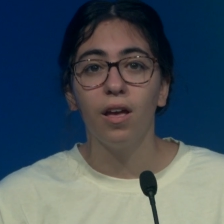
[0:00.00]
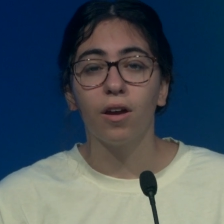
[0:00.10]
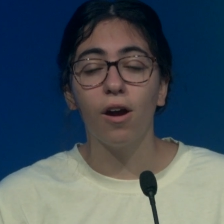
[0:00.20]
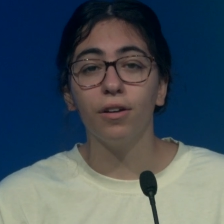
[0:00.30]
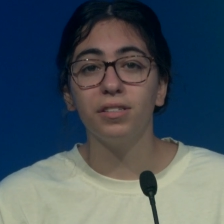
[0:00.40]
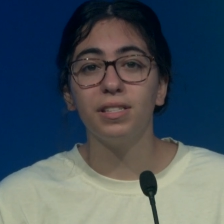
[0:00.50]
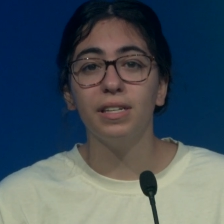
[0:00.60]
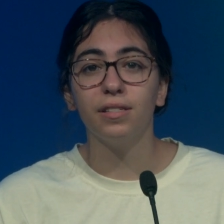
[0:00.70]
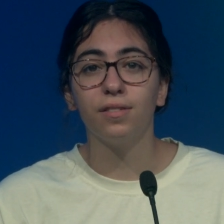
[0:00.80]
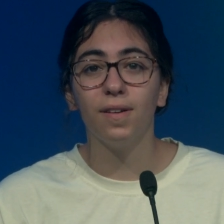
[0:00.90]
Carter
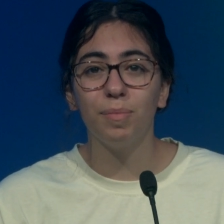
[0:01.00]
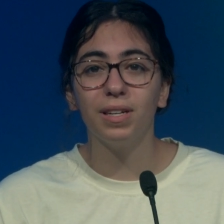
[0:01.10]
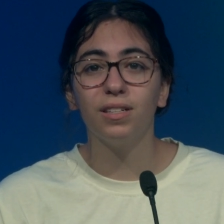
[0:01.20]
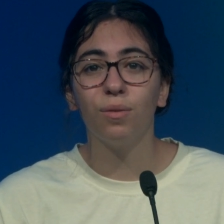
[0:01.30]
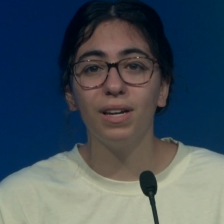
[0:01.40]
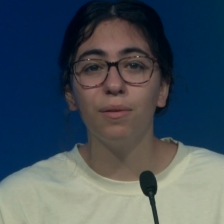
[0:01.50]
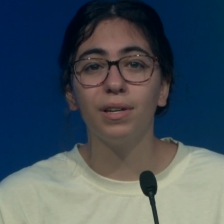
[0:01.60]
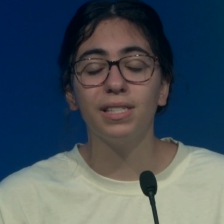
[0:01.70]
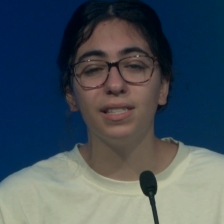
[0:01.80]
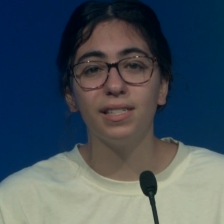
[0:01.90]
C distributed
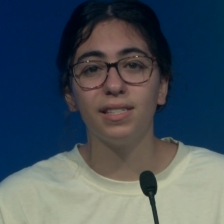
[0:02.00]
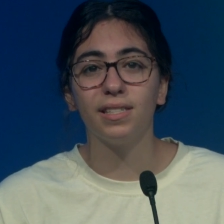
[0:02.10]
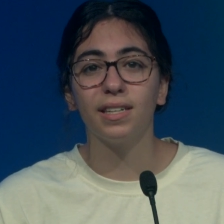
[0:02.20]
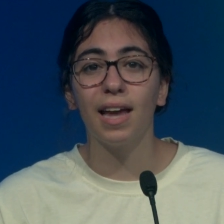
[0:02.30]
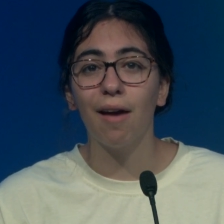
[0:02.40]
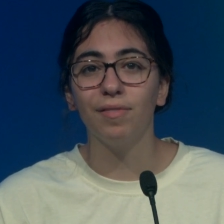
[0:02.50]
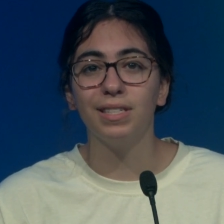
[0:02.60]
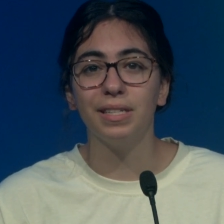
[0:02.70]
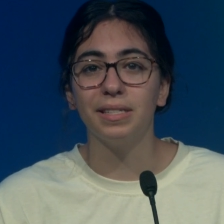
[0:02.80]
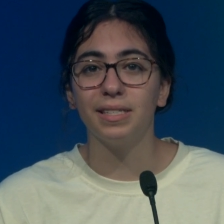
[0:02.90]
21 assists to Gavin
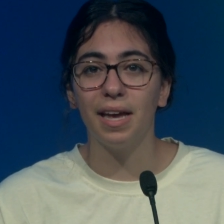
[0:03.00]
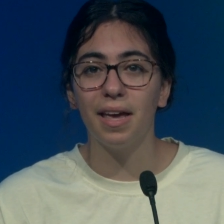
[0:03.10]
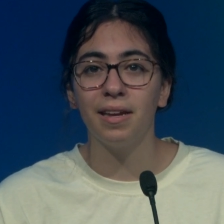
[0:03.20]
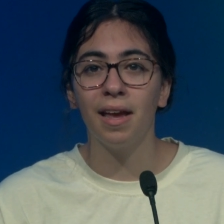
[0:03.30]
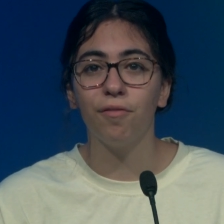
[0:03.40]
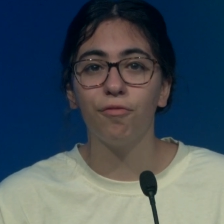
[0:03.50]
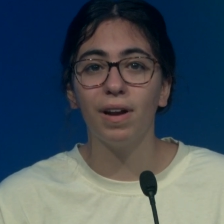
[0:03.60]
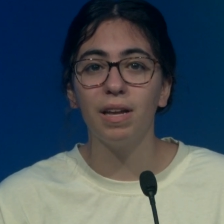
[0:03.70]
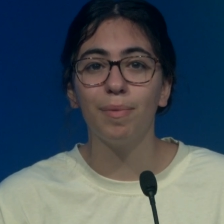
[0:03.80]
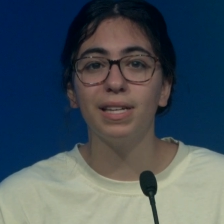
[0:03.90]
T's 10 and
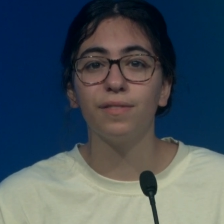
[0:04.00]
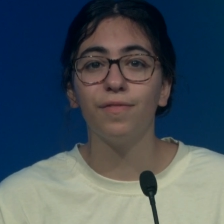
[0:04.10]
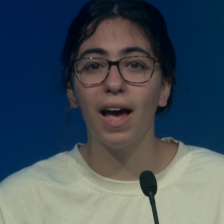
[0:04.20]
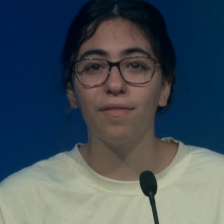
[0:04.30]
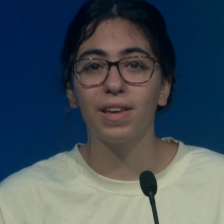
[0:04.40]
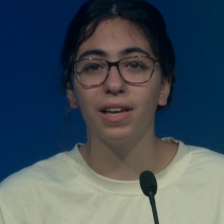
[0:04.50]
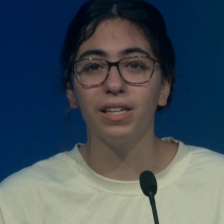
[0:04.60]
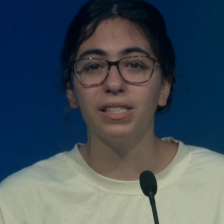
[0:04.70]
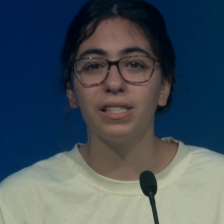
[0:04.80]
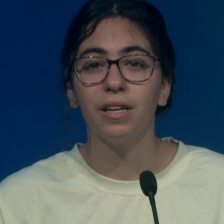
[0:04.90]
Freddie B's 5
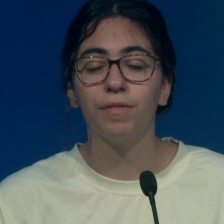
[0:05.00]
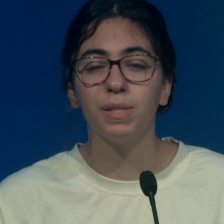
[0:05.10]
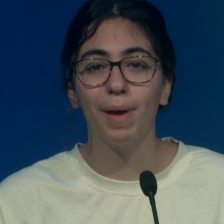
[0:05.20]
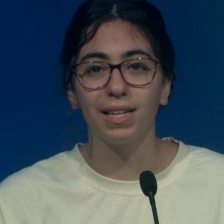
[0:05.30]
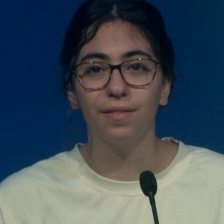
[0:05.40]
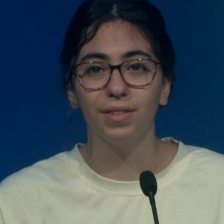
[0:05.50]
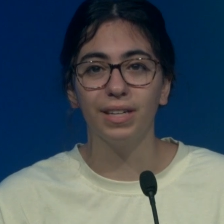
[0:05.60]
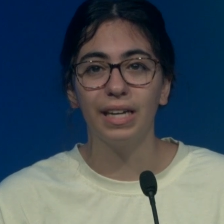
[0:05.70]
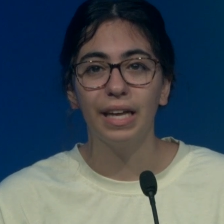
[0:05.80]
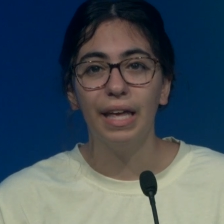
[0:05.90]
kills,
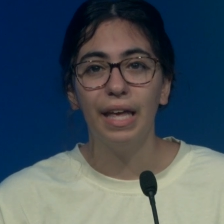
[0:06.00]
respectively.